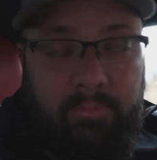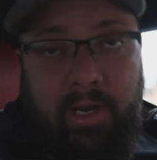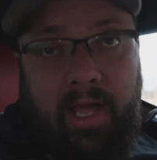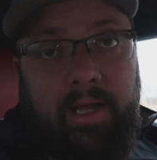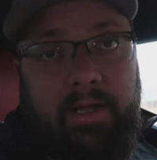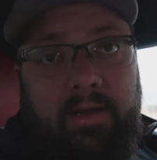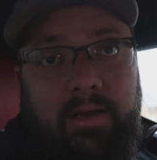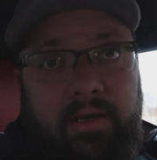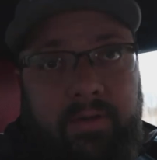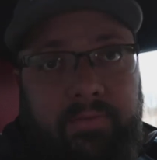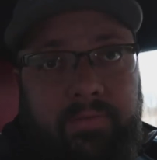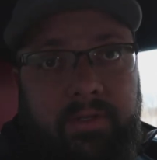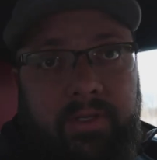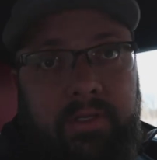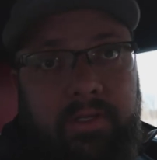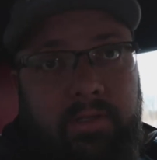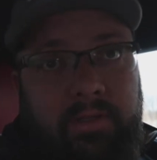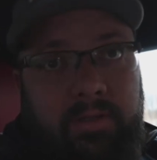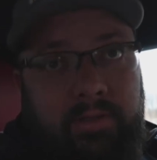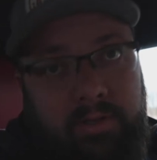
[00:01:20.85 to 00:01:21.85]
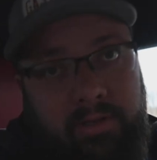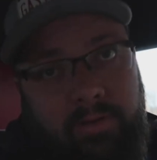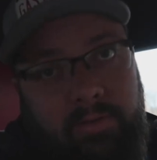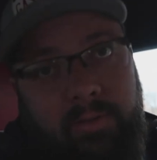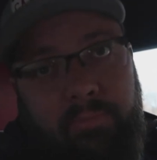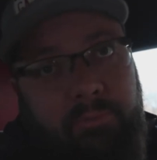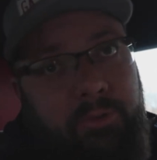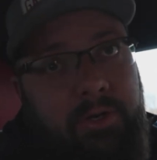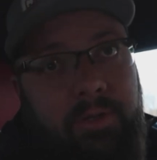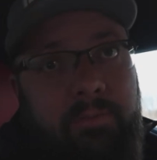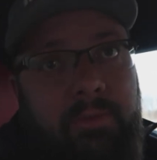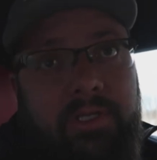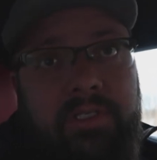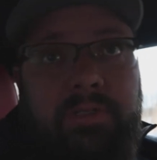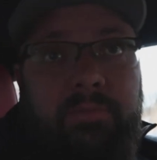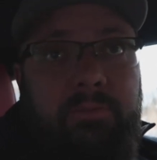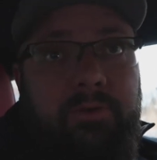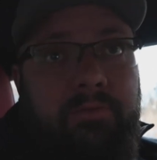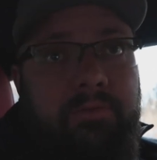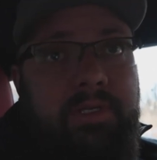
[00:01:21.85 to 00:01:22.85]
Black coffee, you know, I'm pretty much a